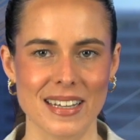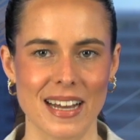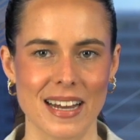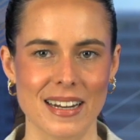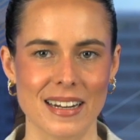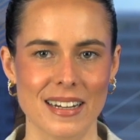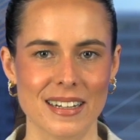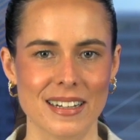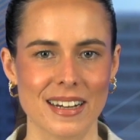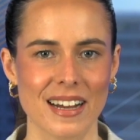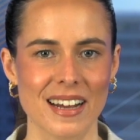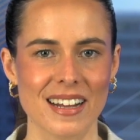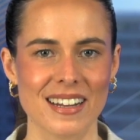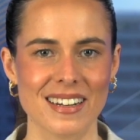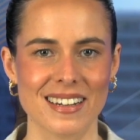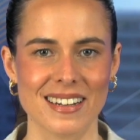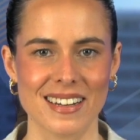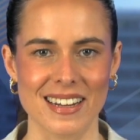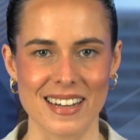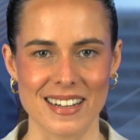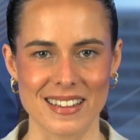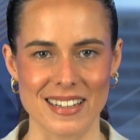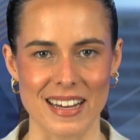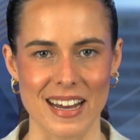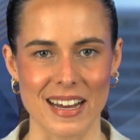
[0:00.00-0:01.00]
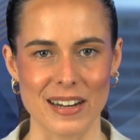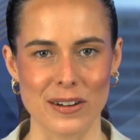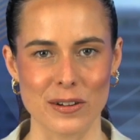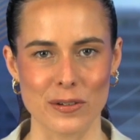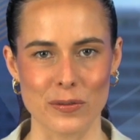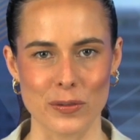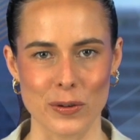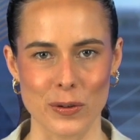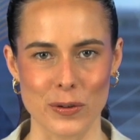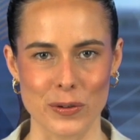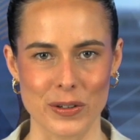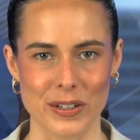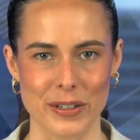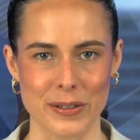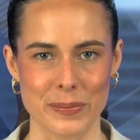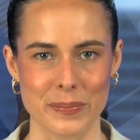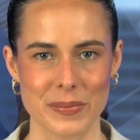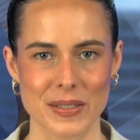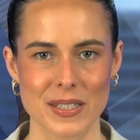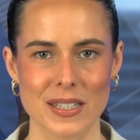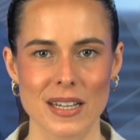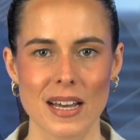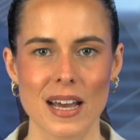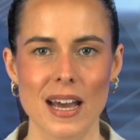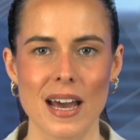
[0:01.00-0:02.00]
Canada, near that of
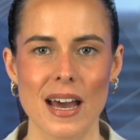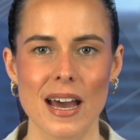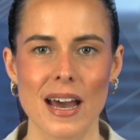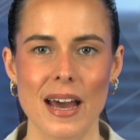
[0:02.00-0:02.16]
Allkem's.